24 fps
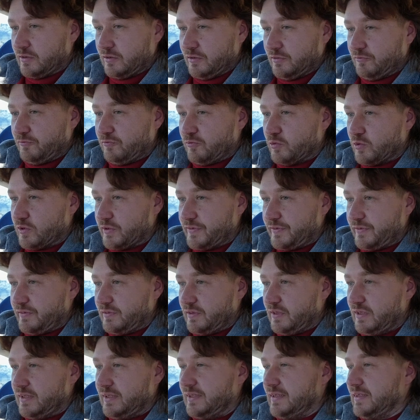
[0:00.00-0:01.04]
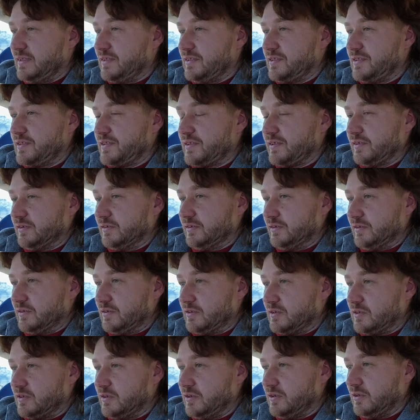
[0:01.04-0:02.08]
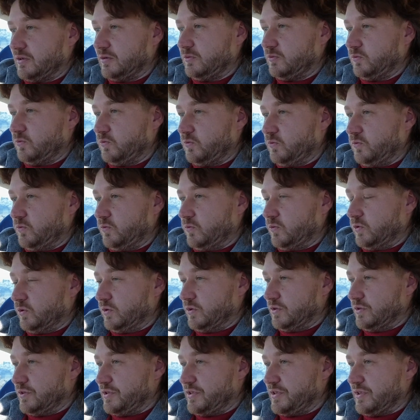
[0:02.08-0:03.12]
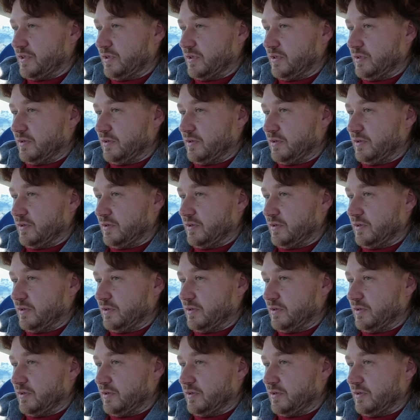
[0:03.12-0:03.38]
on the fourth cylinder was